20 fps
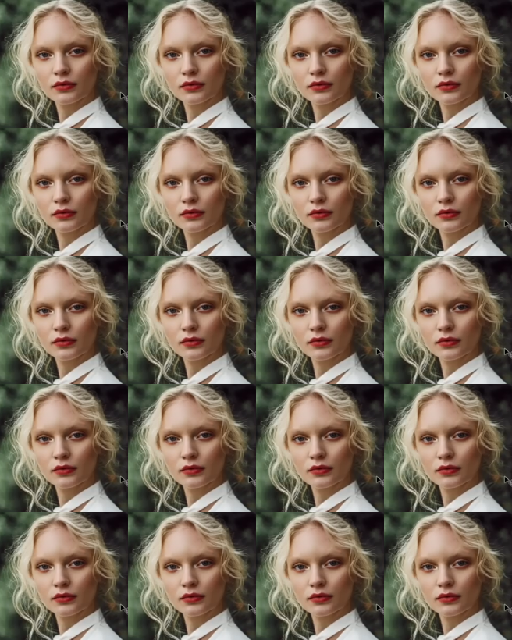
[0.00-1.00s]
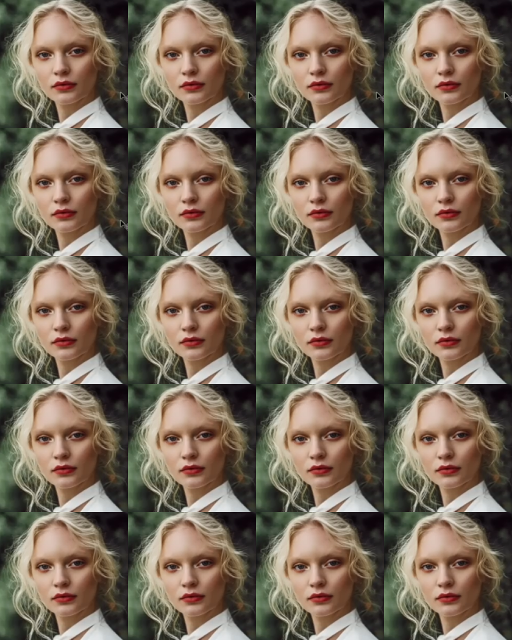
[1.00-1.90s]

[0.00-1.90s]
Nobody speaks.